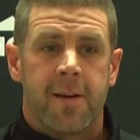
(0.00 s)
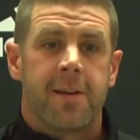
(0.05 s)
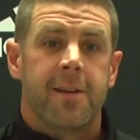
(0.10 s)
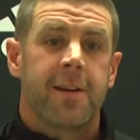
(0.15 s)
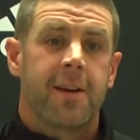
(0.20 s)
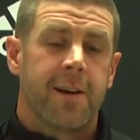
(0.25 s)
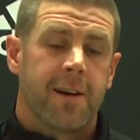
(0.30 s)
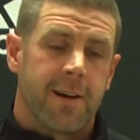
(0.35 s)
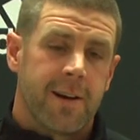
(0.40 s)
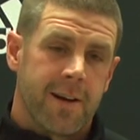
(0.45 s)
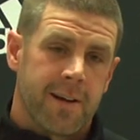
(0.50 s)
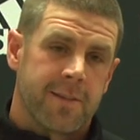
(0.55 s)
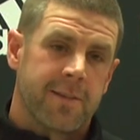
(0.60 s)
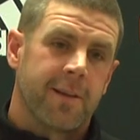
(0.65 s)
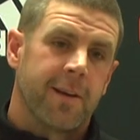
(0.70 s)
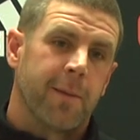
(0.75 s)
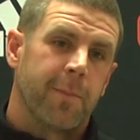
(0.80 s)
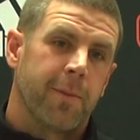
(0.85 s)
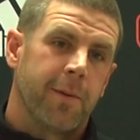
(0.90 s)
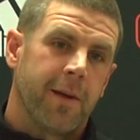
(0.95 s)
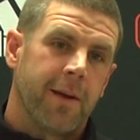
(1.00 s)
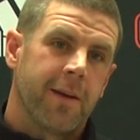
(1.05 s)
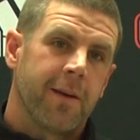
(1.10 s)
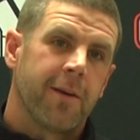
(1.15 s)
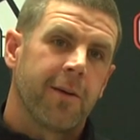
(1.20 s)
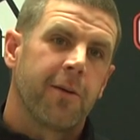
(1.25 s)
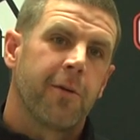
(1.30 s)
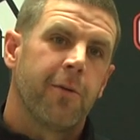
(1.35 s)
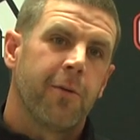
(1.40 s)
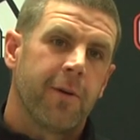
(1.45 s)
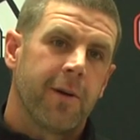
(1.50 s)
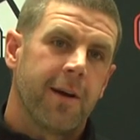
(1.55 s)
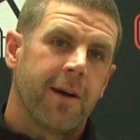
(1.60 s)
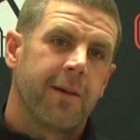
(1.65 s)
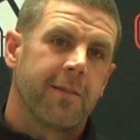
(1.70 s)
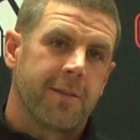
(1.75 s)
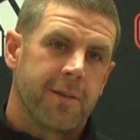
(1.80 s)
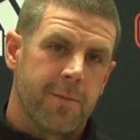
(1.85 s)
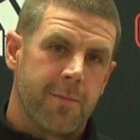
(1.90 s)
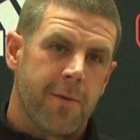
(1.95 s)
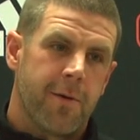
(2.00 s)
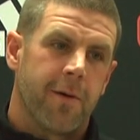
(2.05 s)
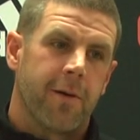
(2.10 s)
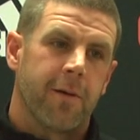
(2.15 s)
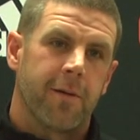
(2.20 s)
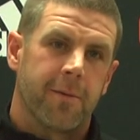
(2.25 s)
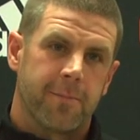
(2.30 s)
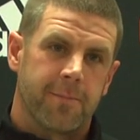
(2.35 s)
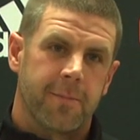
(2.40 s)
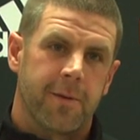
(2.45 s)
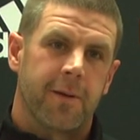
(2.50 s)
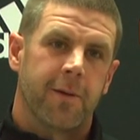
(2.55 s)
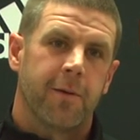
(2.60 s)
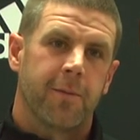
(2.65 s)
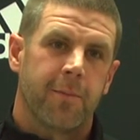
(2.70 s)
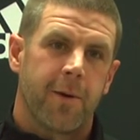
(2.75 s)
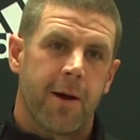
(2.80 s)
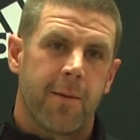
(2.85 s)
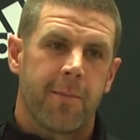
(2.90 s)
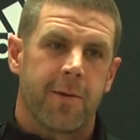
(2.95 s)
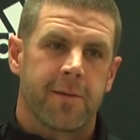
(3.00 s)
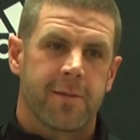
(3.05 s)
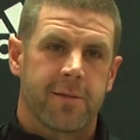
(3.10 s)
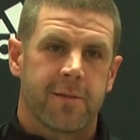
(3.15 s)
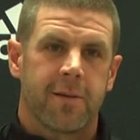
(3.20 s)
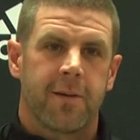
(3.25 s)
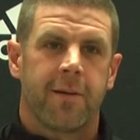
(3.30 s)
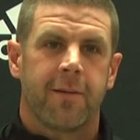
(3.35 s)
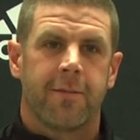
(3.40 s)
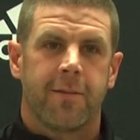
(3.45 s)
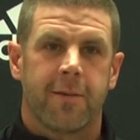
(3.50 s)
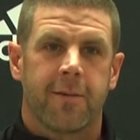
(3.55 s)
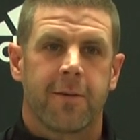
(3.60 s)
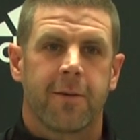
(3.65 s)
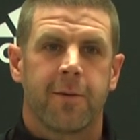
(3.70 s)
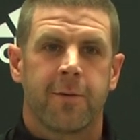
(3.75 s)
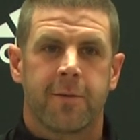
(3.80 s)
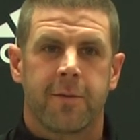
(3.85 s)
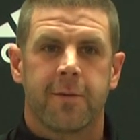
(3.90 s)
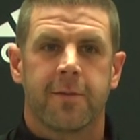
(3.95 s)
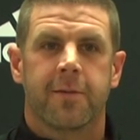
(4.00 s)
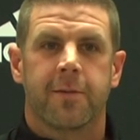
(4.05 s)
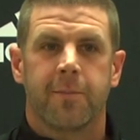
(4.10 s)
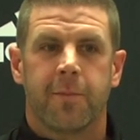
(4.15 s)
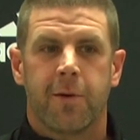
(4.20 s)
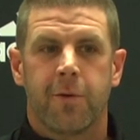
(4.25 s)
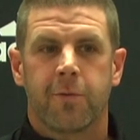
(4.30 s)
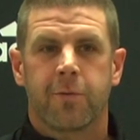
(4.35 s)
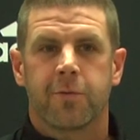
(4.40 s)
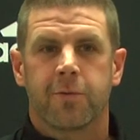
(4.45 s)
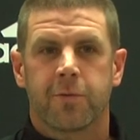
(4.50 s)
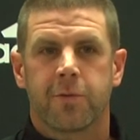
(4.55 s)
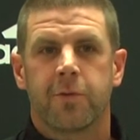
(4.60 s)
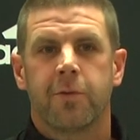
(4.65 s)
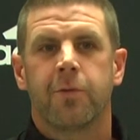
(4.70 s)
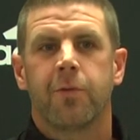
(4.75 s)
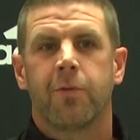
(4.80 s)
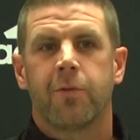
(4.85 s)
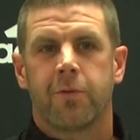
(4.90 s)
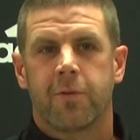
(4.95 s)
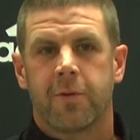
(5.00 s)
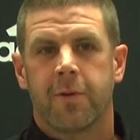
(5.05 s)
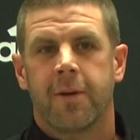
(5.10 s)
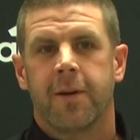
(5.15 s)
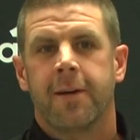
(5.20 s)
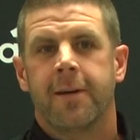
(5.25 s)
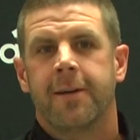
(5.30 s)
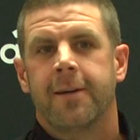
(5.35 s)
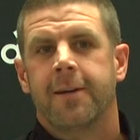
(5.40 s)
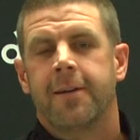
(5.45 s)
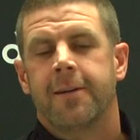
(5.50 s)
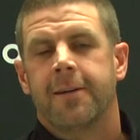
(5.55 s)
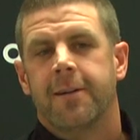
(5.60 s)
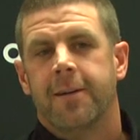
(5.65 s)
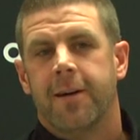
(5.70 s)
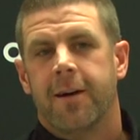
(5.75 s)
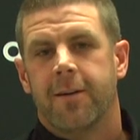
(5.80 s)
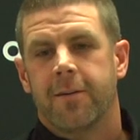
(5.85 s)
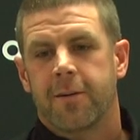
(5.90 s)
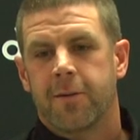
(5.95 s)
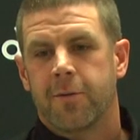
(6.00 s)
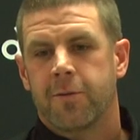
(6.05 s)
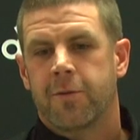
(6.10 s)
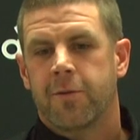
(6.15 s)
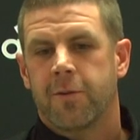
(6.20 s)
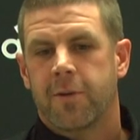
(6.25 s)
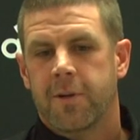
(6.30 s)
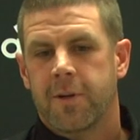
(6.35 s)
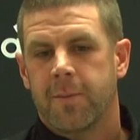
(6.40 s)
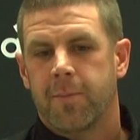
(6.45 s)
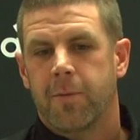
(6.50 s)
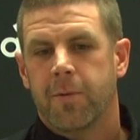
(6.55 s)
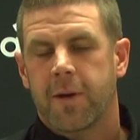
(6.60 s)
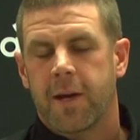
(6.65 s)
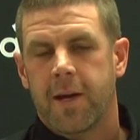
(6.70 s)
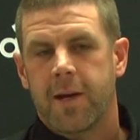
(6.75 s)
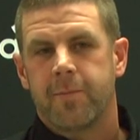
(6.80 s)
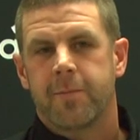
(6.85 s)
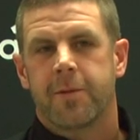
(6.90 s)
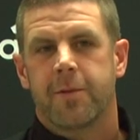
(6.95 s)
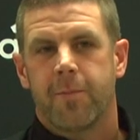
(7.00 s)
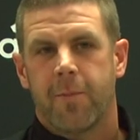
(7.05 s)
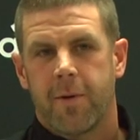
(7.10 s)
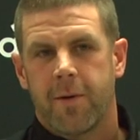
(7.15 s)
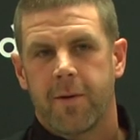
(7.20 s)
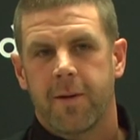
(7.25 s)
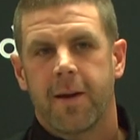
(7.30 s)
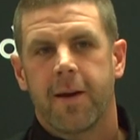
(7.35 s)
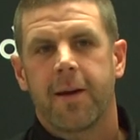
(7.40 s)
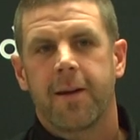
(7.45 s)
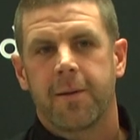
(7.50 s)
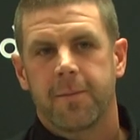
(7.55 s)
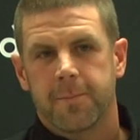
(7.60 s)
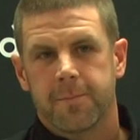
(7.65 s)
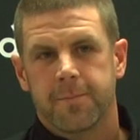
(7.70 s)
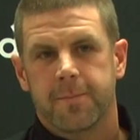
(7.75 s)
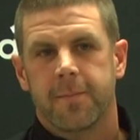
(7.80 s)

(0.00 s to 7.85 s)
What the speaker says: Yeah, actually, I plan on going out tomorrow, you know, by myself. I'll go to some local schools. I'll go to a couple games tomorrow night.